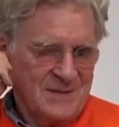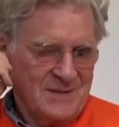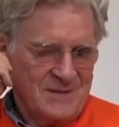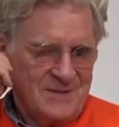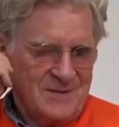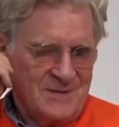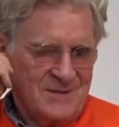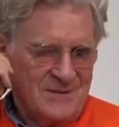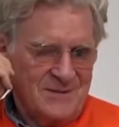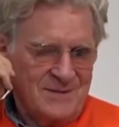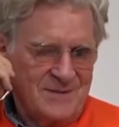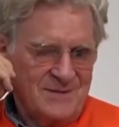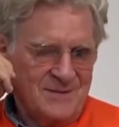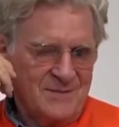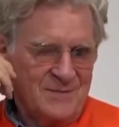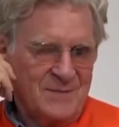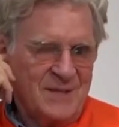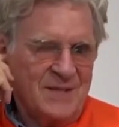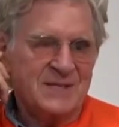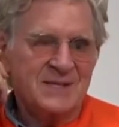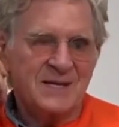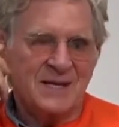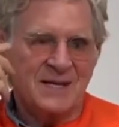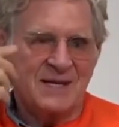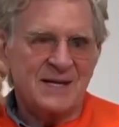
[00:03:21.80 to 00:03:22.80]
So
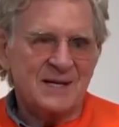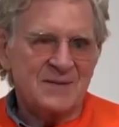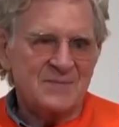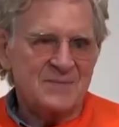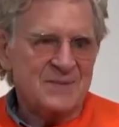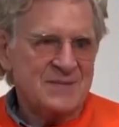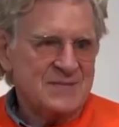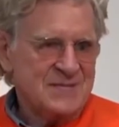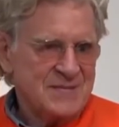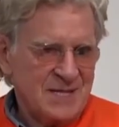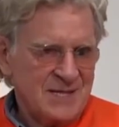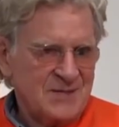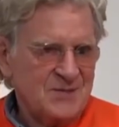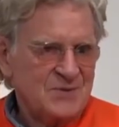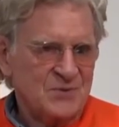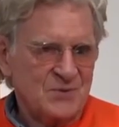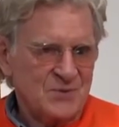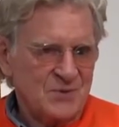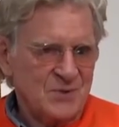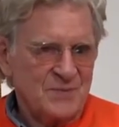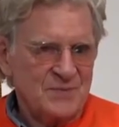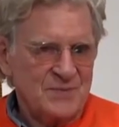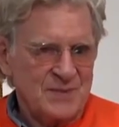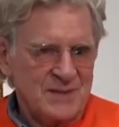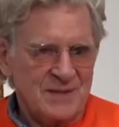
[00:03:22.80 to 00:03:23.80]
Madhya can be center
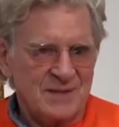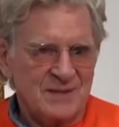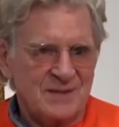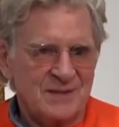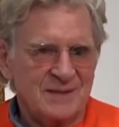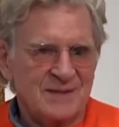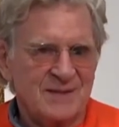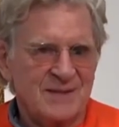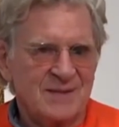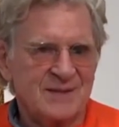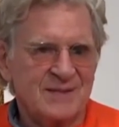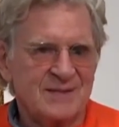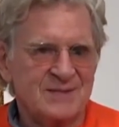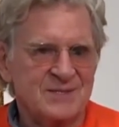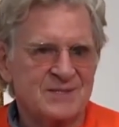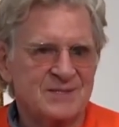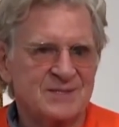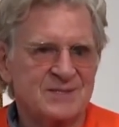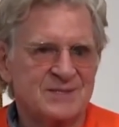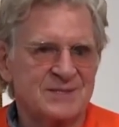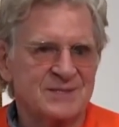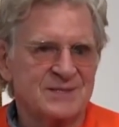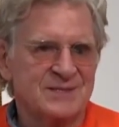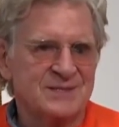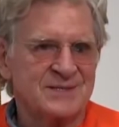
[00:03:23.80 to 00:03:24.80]
or middle, and
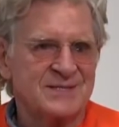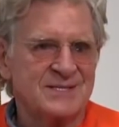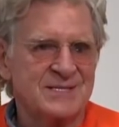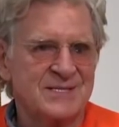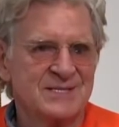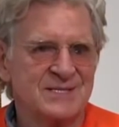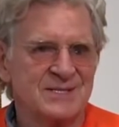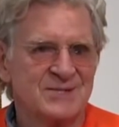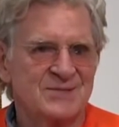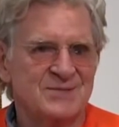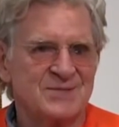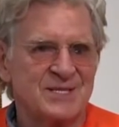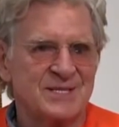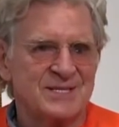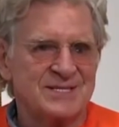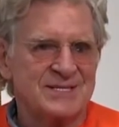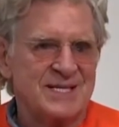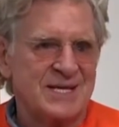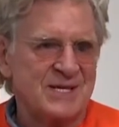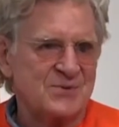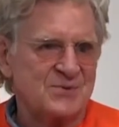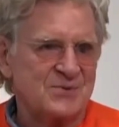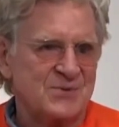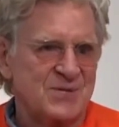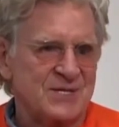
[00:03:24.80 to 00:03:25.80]
it's, it's easy to say
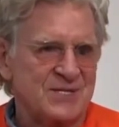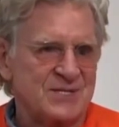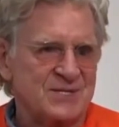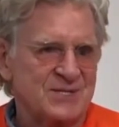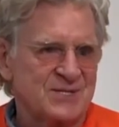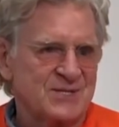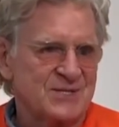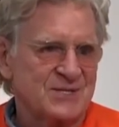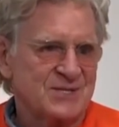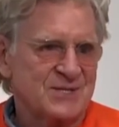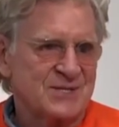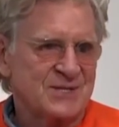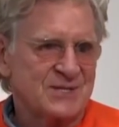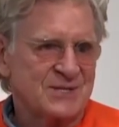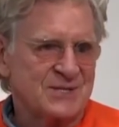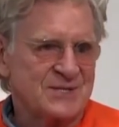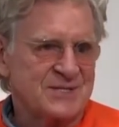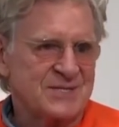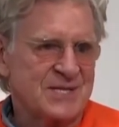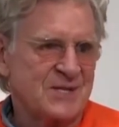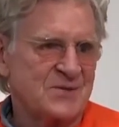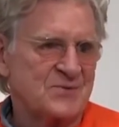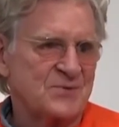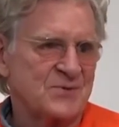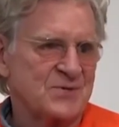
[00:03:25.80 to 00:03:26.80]
centrist, the
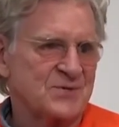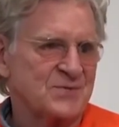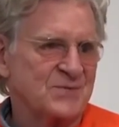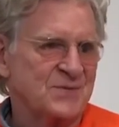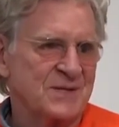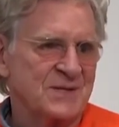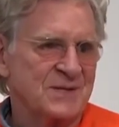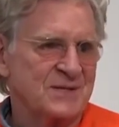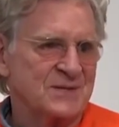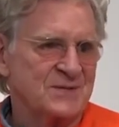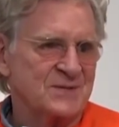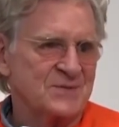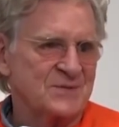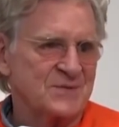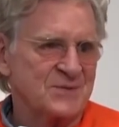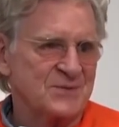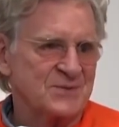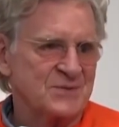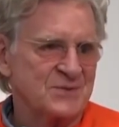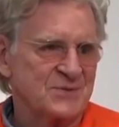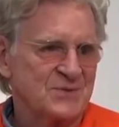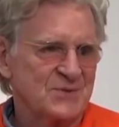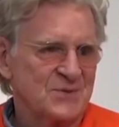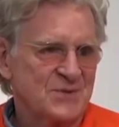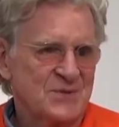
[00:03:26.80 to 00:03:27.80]
centrist
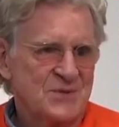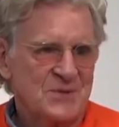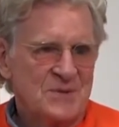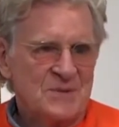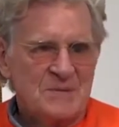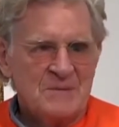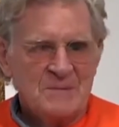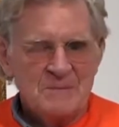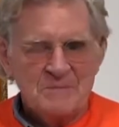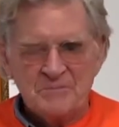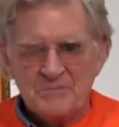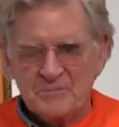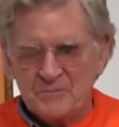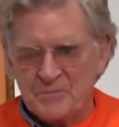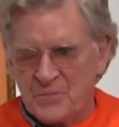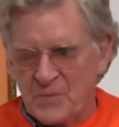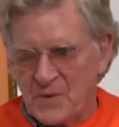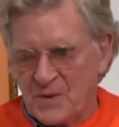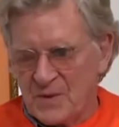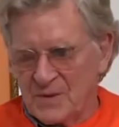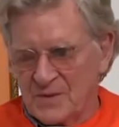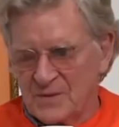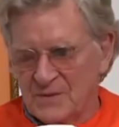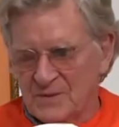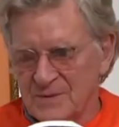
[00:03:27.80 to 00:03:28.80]
philosophers.
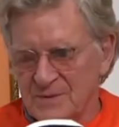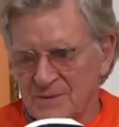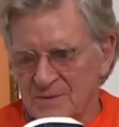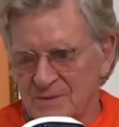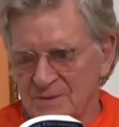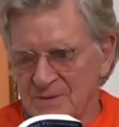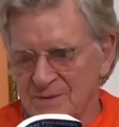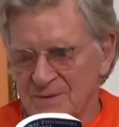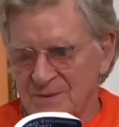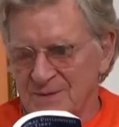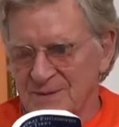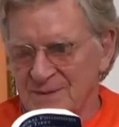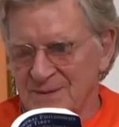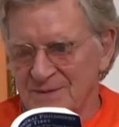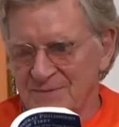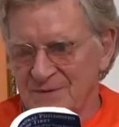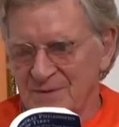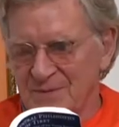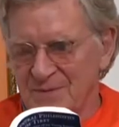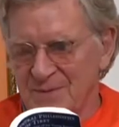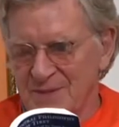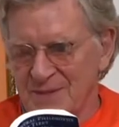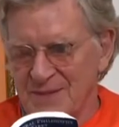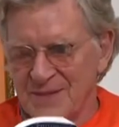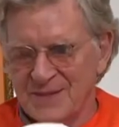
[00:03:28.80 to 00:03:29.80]
You know, they don't have
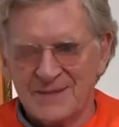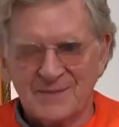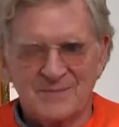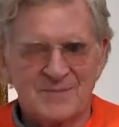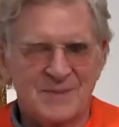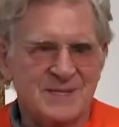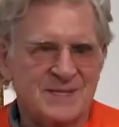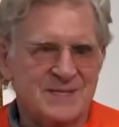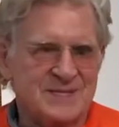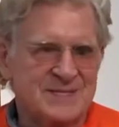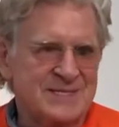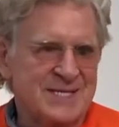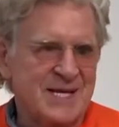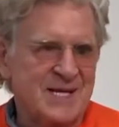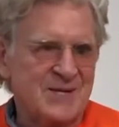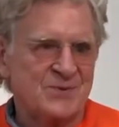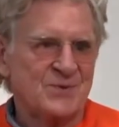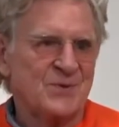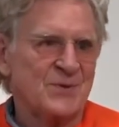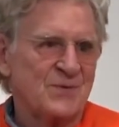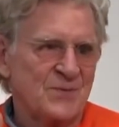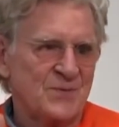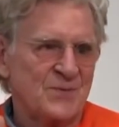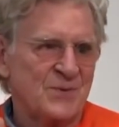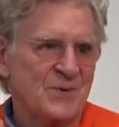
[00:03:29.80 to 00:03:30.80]
to be, they can be in the
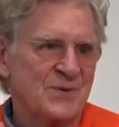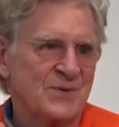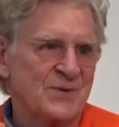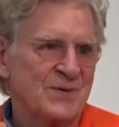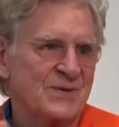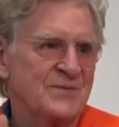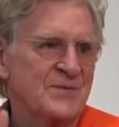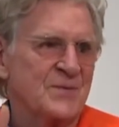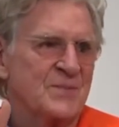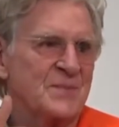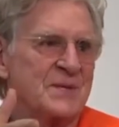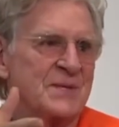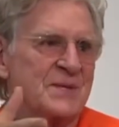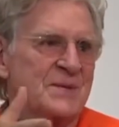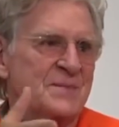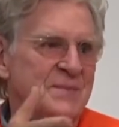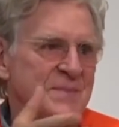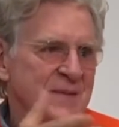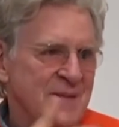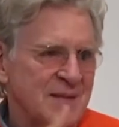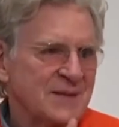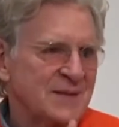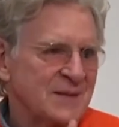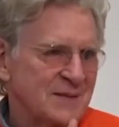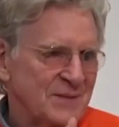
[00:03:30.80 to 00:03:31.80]
center of the road, they don't have to be in the
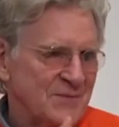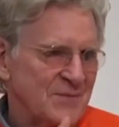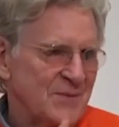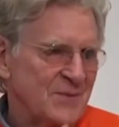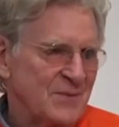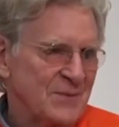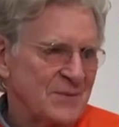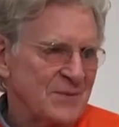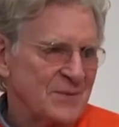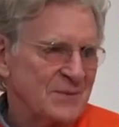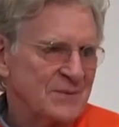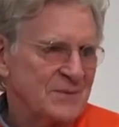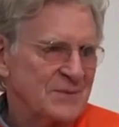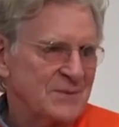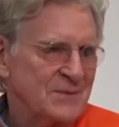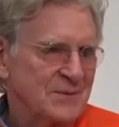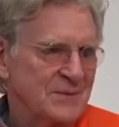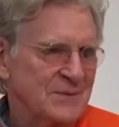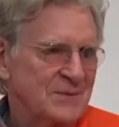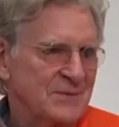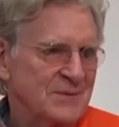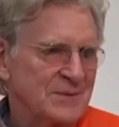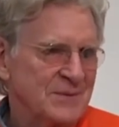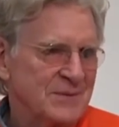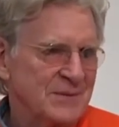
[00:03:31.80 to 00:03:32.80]
middle of the road, you
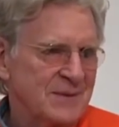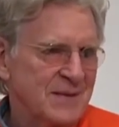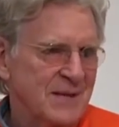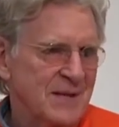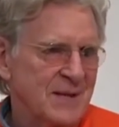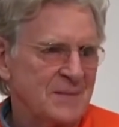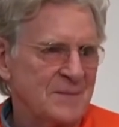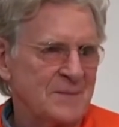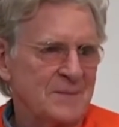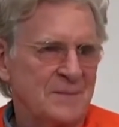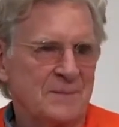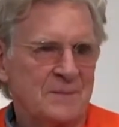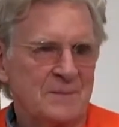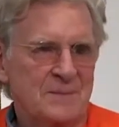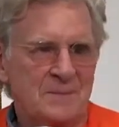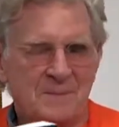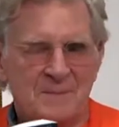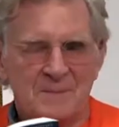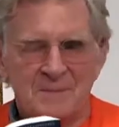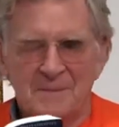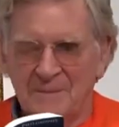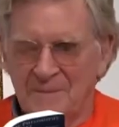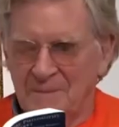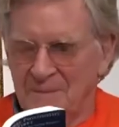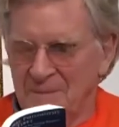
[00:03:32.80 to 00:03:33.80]
know, all the time.
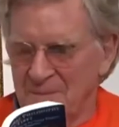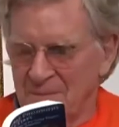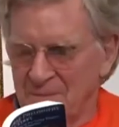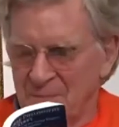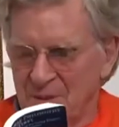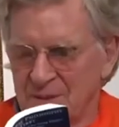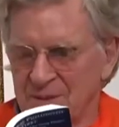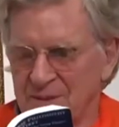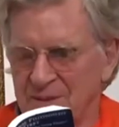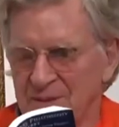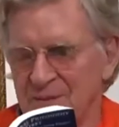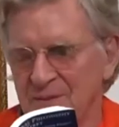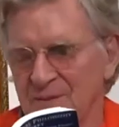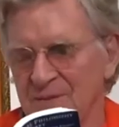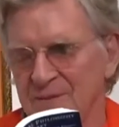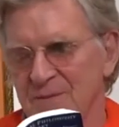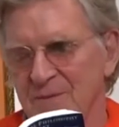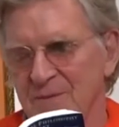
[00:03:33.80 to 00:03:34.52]
But, you know,